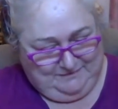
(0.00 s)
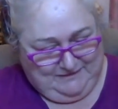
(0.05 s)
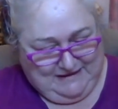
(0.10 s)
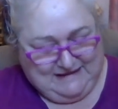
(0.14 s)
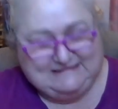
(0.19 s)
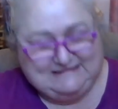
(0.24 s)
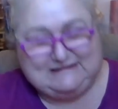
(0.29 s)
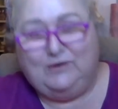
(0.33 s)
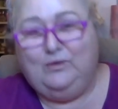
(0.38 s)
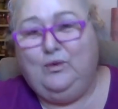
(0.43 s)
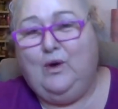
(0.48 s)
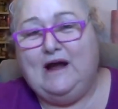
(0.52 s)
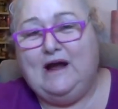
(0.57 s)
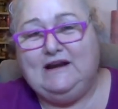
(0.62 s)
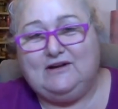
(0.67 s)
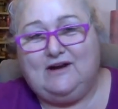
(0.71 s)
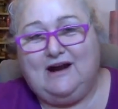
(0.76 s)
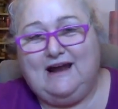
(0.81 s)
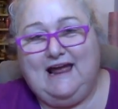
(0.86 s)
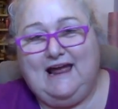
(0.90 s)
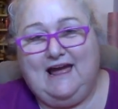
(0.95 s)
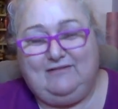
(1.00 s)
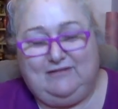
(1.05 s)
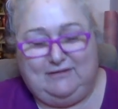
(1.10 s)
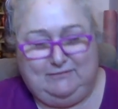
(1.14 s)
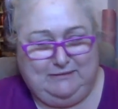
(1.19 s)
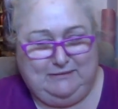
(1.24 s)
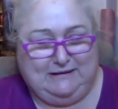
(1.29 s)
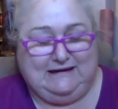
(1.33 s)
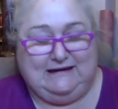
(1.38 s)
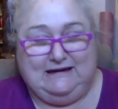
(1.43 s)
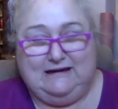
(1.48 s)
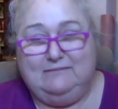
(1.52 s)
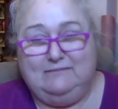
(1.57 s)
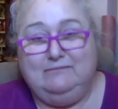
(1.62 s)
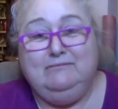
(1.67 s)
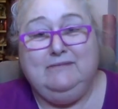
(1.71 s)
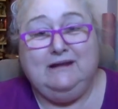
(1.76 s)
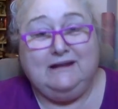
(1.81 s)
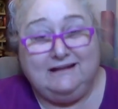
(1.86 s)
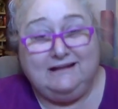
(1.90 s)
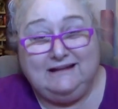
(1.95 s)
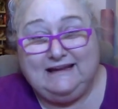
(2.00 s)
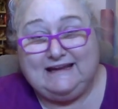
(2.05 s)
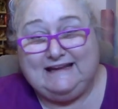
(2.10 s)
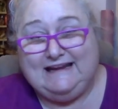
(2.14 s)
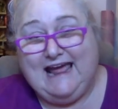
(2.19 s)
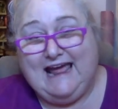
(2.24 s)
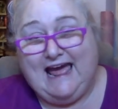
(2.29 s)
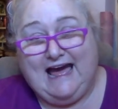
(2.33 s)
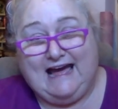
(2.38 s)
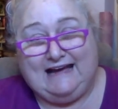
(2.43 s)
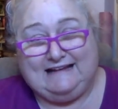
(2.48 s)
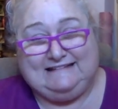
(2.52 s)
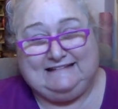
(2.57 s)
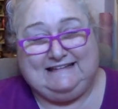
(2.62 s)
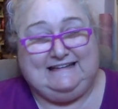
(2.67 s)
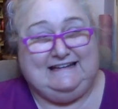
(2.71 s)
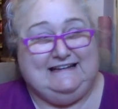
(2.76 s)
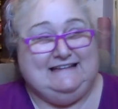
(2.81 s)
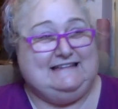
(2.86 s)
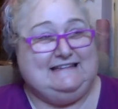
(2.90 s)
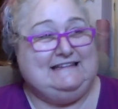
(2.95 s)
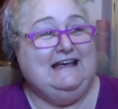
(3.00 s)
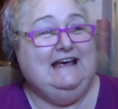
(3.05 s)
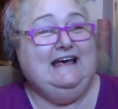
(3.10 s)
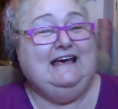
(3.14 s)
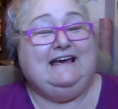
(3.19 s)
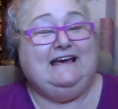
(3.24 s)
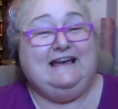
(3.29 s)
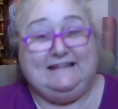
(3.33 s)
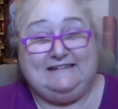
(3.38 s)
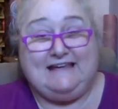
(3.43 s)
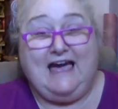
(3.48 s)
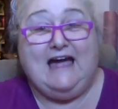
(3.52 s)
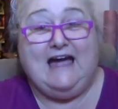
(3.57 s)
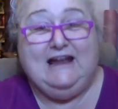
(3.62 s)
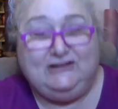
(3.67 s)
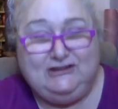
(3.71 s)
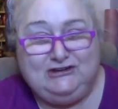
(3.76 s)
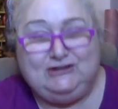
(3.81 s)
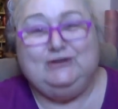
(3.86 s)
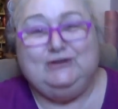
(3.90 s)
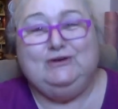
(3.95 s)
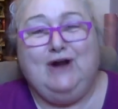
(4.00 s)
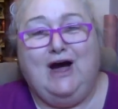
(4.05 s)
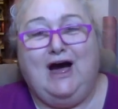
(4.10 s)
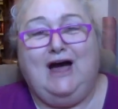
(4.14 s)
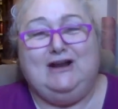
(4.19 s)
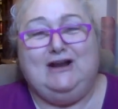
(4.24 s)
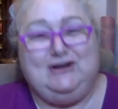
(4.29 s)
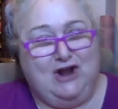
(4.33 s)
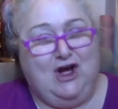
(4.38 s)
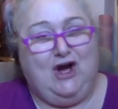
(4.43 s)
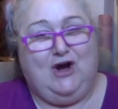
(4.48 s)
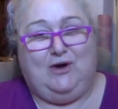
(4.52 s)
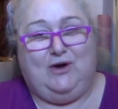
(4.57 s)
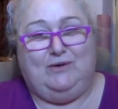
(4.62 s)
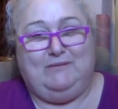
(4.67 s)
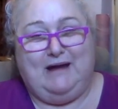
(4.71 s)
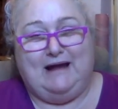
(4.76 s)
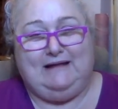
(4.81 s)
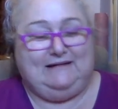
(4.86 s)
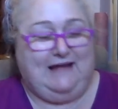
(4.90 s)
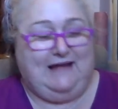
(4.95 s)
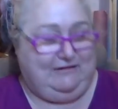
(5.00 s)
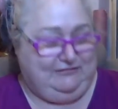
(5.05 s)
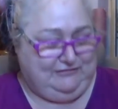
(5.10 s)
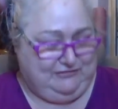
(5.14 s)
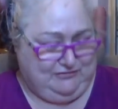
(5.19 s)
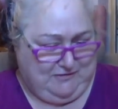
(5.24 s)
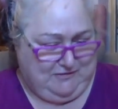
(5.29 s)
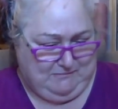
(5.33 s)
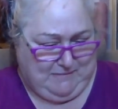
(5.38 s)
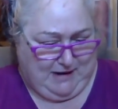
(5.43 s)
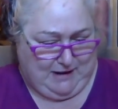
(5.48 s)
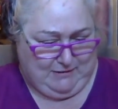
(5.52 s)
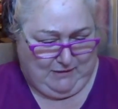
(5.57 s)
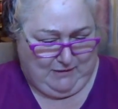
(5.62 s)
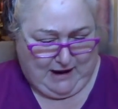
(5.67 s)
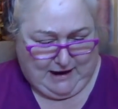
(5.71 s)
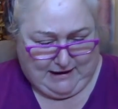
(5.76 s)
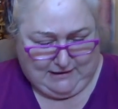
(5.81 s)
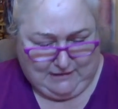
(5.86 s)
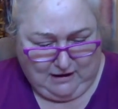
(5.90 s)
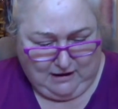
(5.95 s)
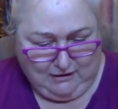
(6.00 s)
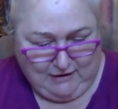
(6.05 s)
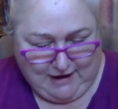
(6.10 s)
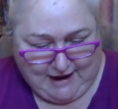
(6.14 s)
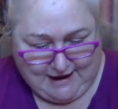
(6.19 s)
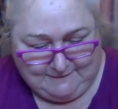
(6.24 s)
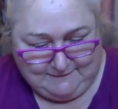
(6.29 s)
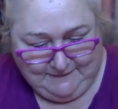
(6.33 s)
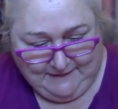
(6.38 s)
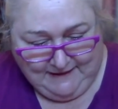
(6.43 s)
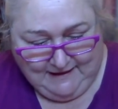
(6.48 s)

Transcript: it's a wonder I haven't been in a million accidents because I do not know my left from my right. All right.